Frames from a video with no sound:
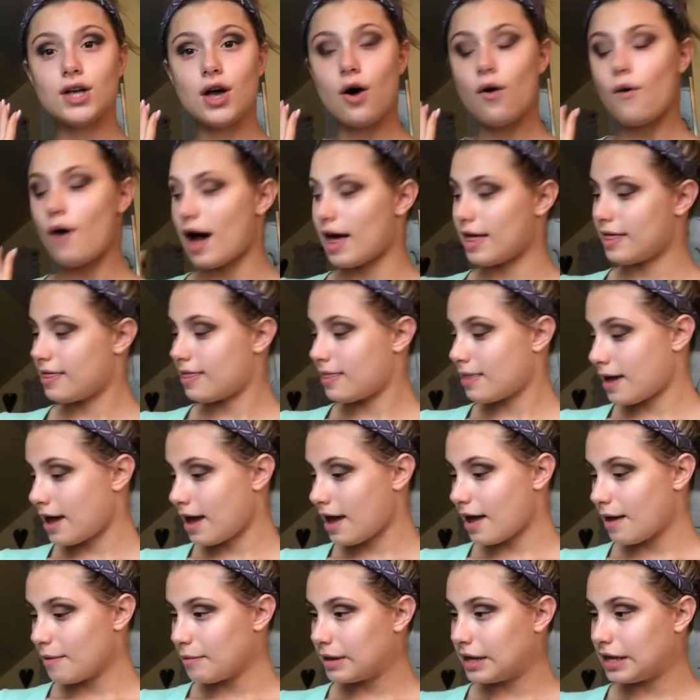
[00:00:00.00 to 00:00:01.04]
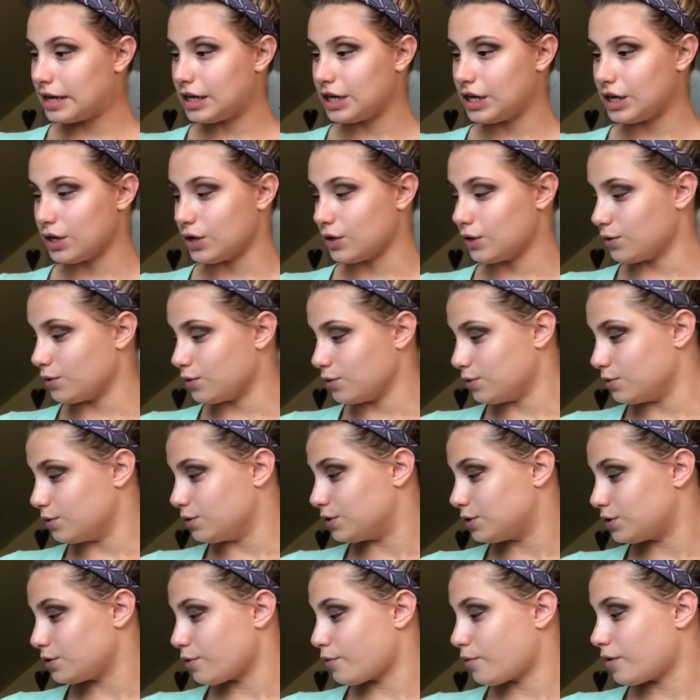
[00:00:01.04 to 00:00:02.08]
So I think I'm gonna
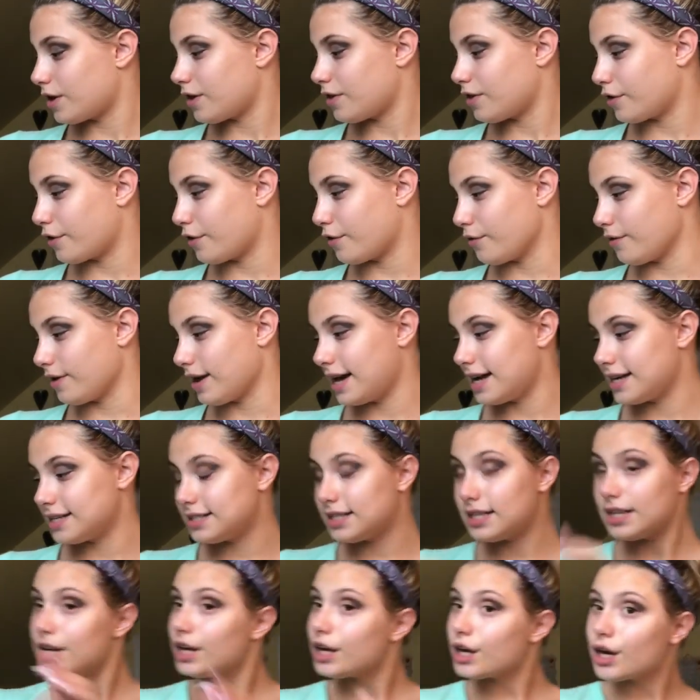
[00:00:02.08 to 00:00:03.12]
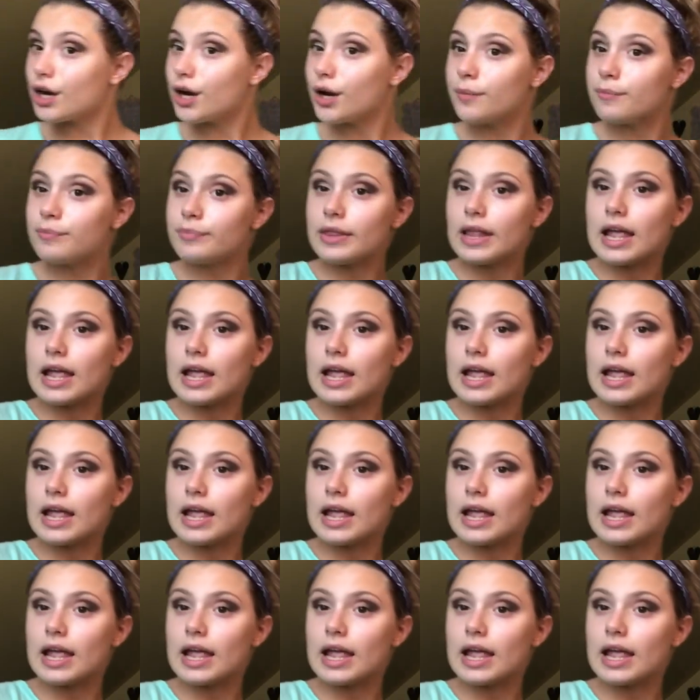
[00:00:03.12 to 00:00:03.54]
use one of the grays in here